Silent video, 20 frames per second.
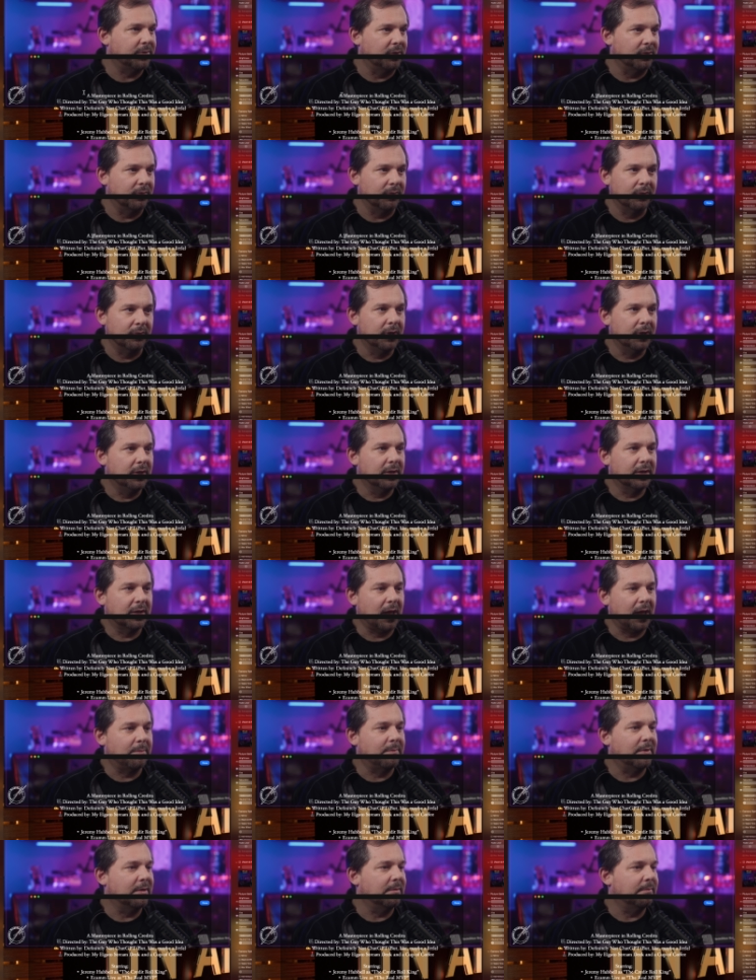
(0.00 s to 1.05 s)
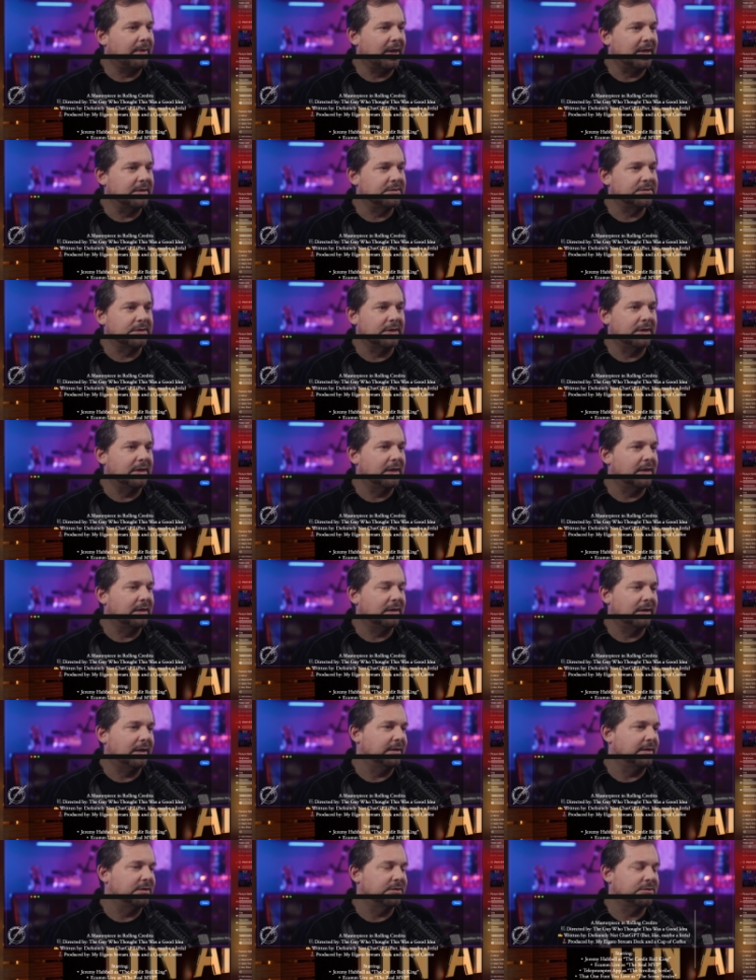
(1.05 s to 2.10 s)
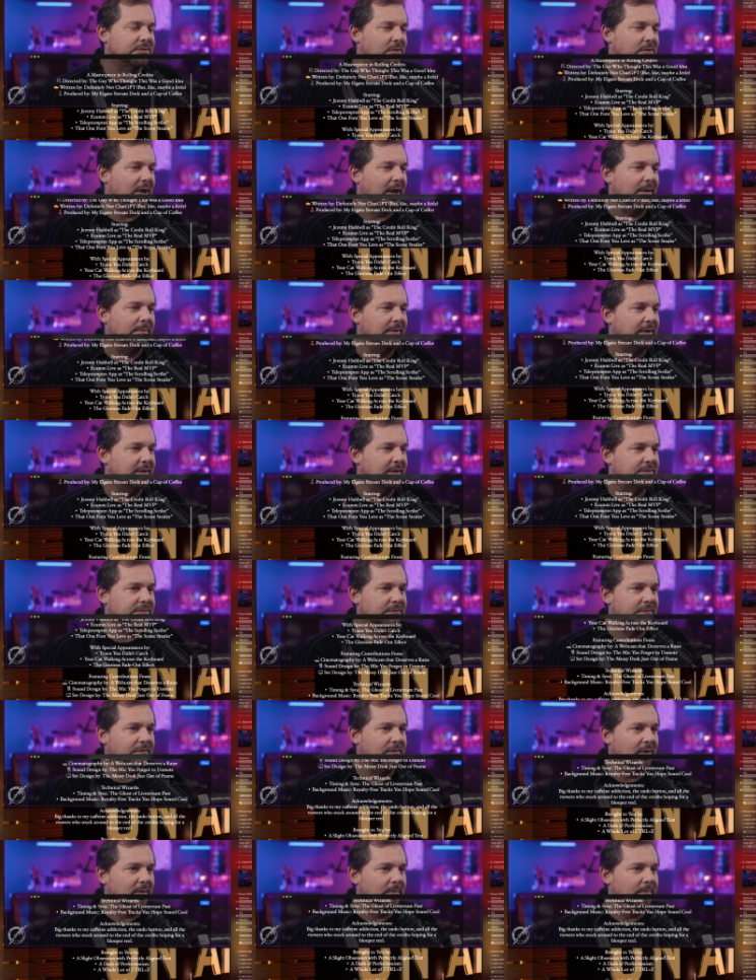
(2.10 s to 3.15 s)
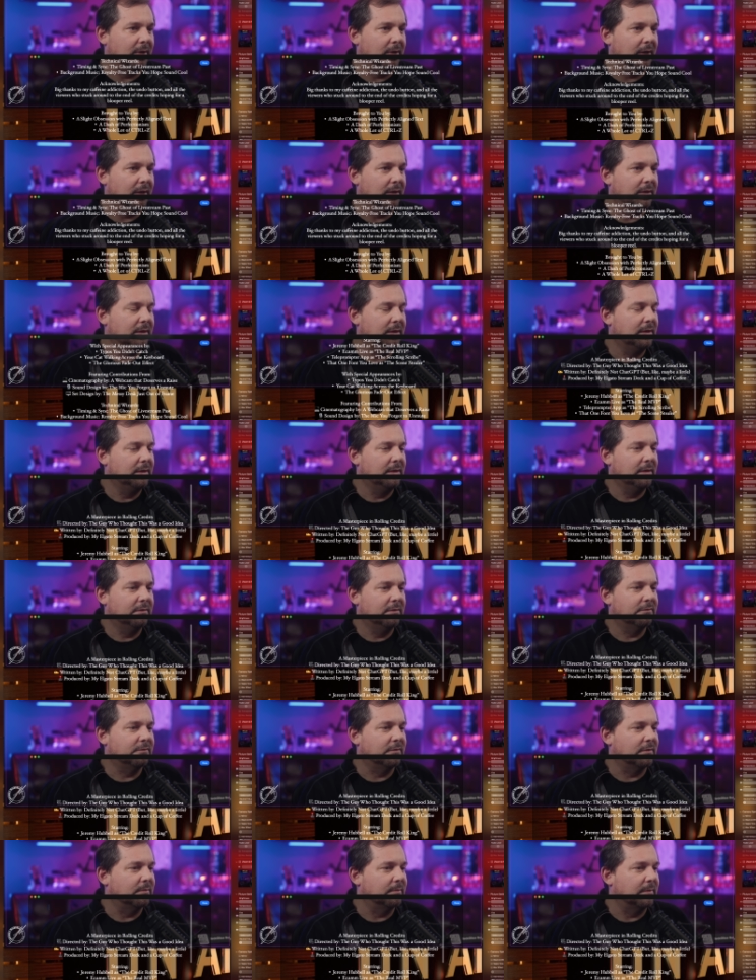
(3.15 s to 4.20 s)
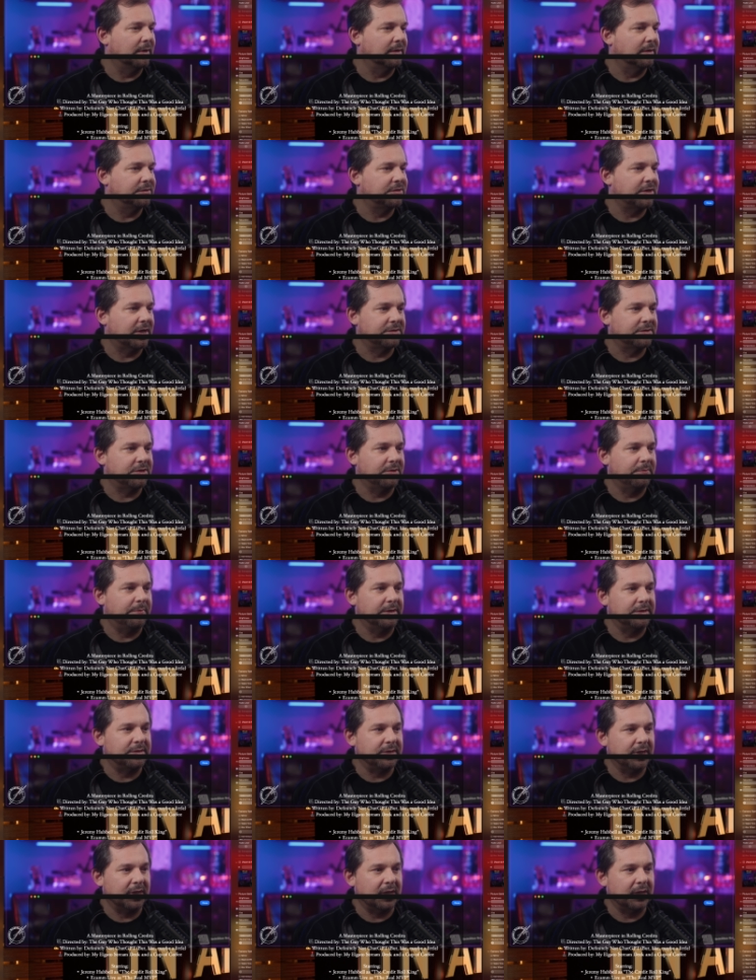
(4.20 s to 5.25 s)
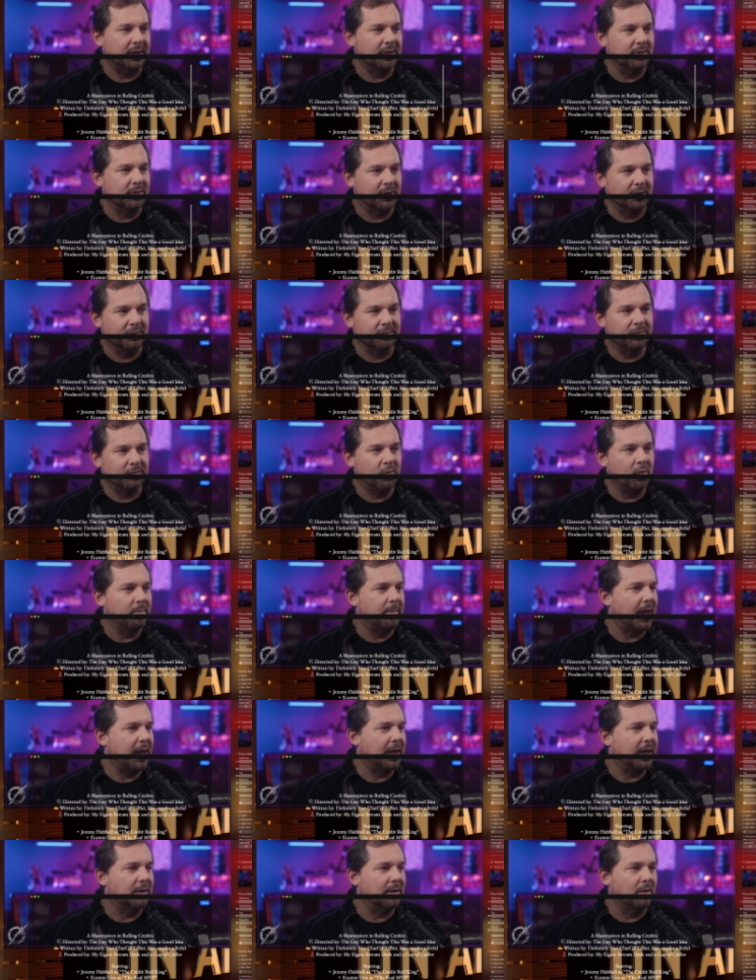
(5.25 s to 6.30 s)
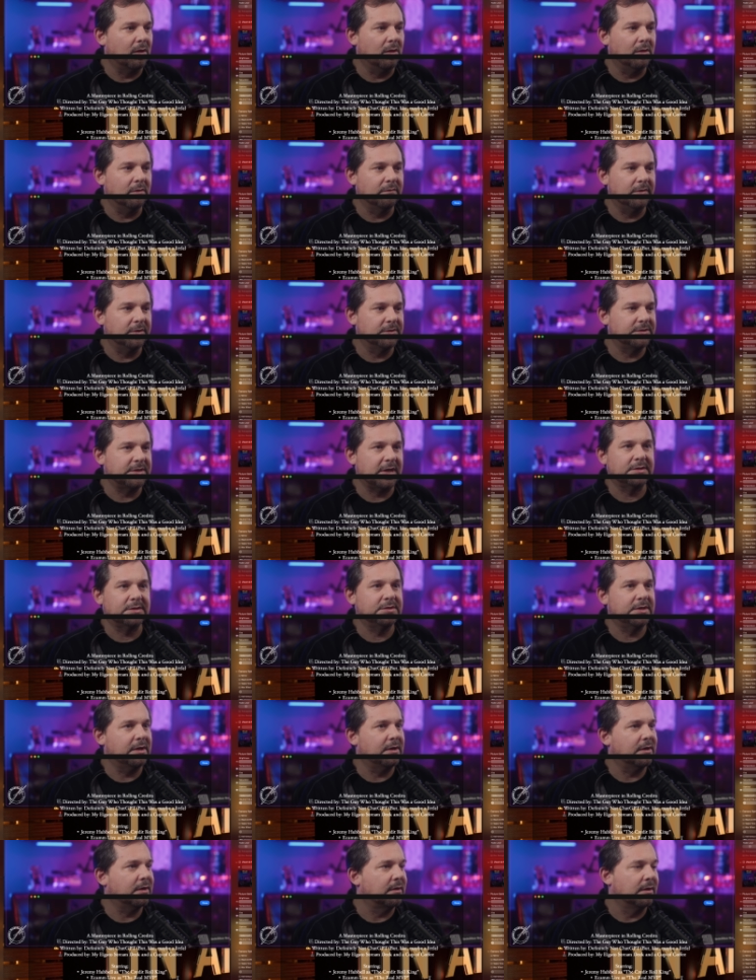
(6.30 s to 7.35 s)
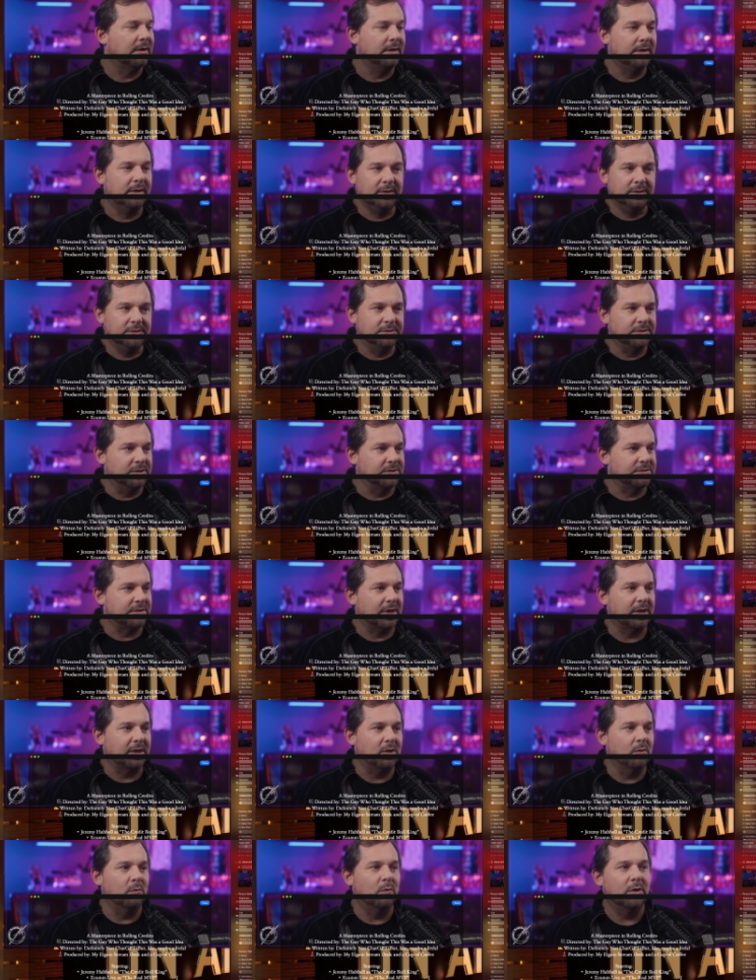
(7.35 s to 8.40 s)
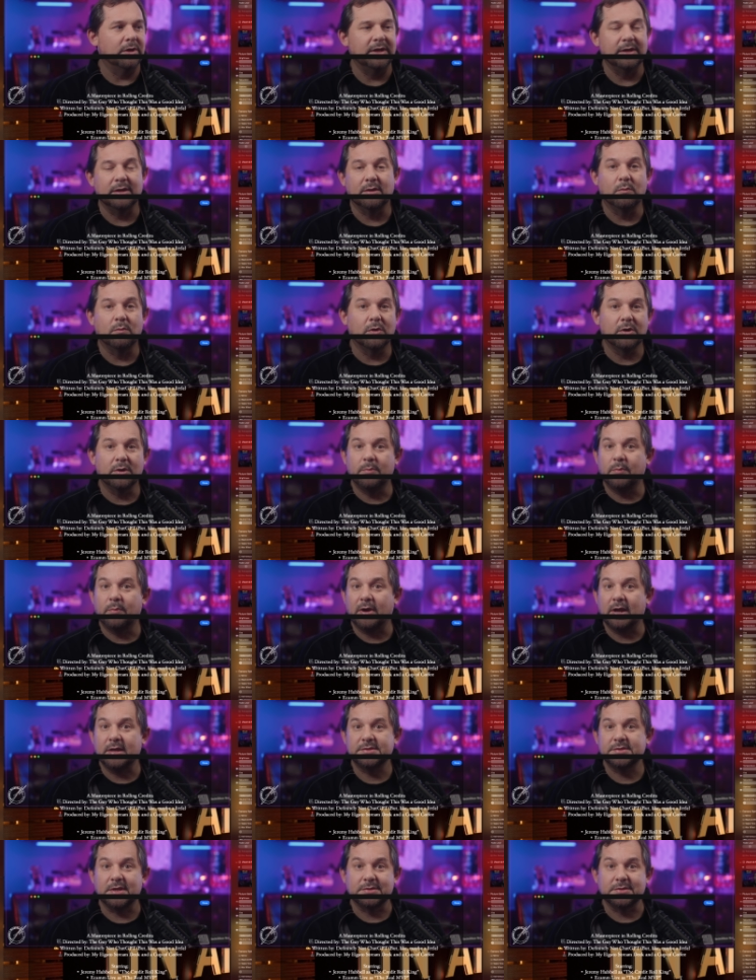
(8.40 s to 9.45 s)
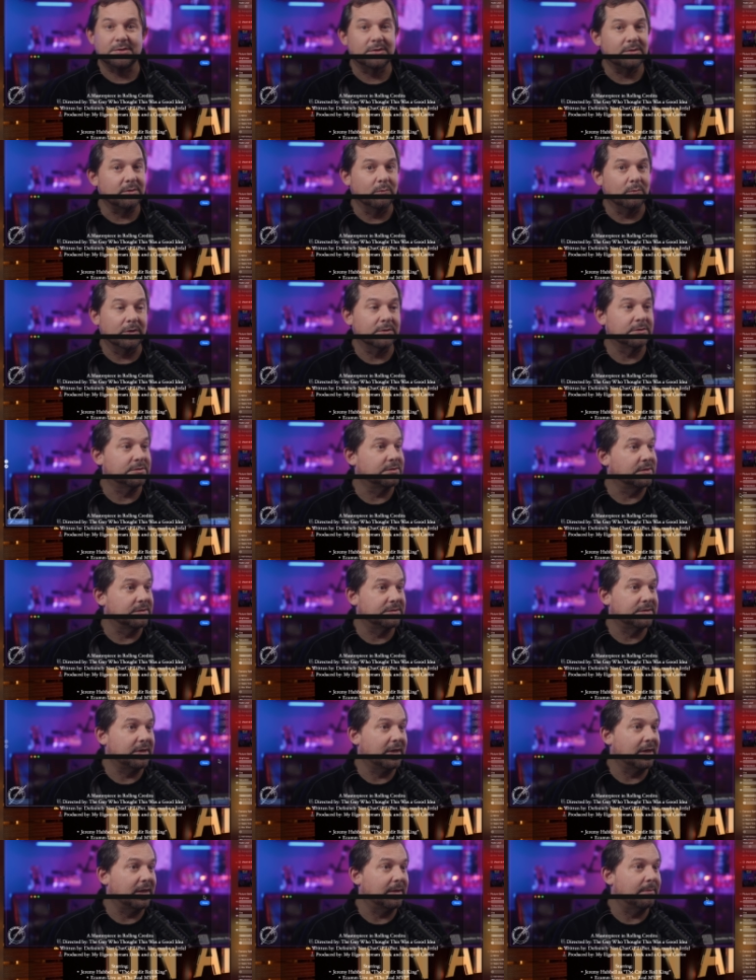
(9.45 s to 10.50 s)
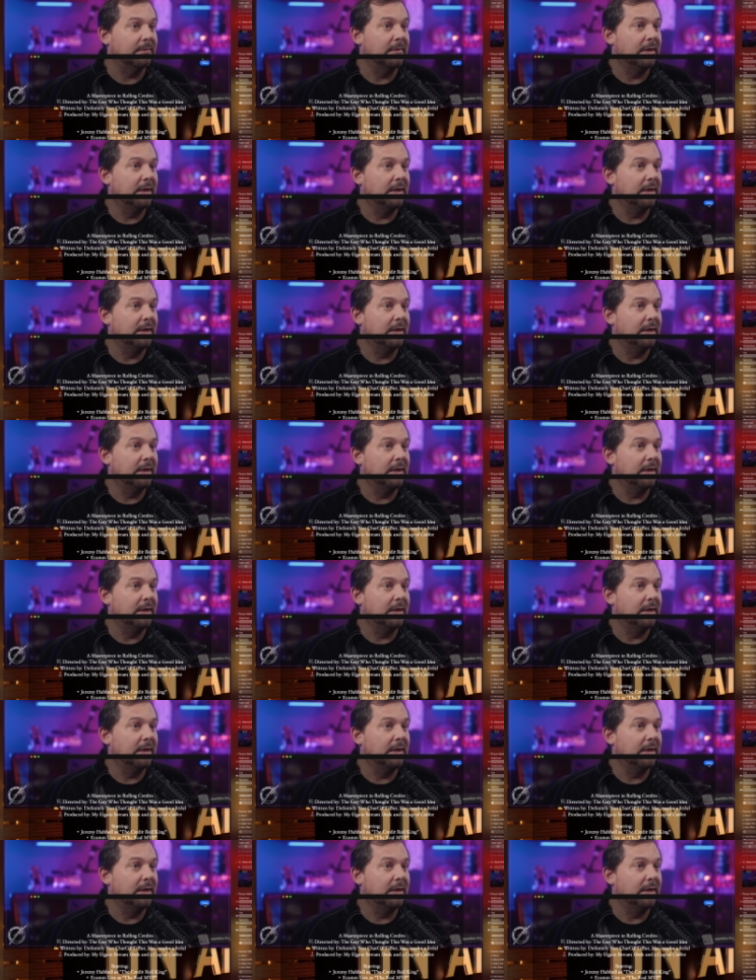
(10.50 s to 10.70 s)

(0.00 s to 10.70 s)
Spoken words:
you copy and paste it in. I just grabbed this from ChatGPT. You can format all of your text here just like you would in a word processor. It works the same.